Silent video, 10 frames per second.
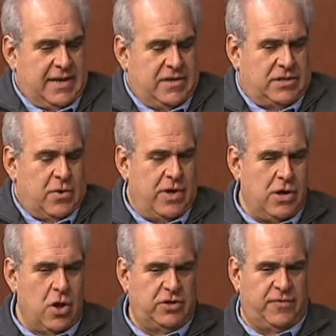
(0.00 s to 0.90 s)
so he
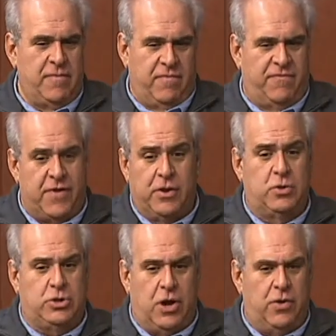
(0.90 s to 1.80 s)
goes from
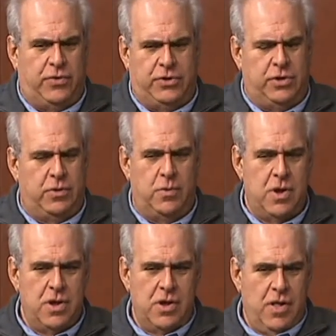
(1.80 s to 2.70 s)
Fuller's Earth to
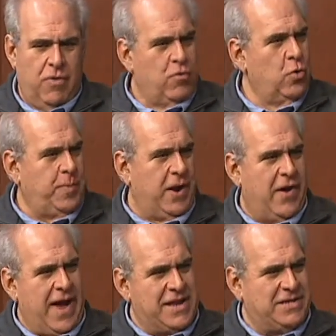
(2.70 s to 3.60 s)
root beer.
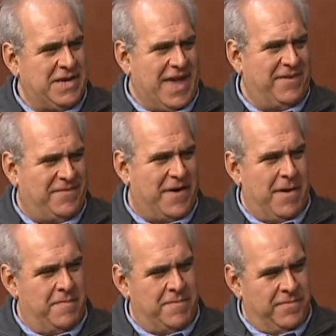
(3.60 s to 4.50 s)
How does he get
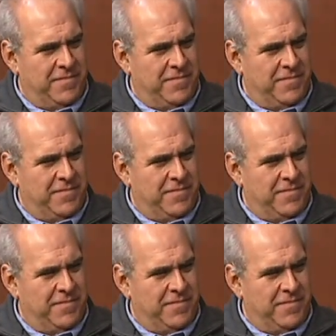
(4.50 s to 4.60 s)
from